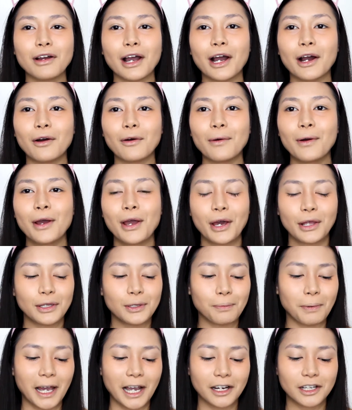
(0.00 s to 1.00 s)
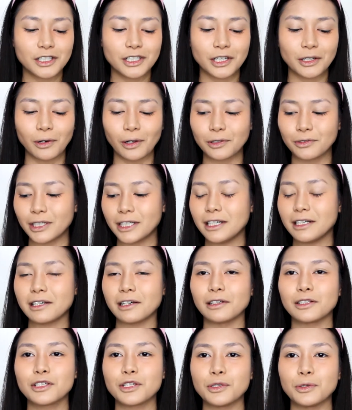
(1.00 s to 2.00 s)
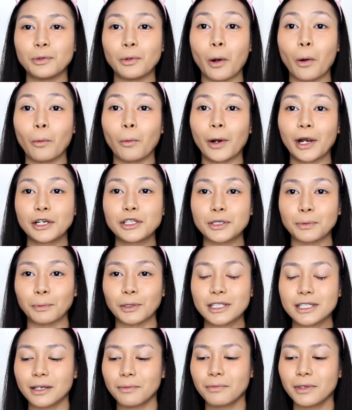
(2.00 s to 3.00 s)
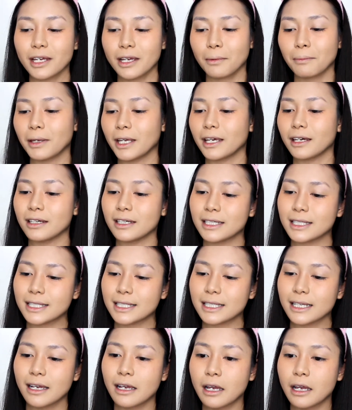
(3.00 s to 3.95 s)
how the packaging already tells you where to put something, because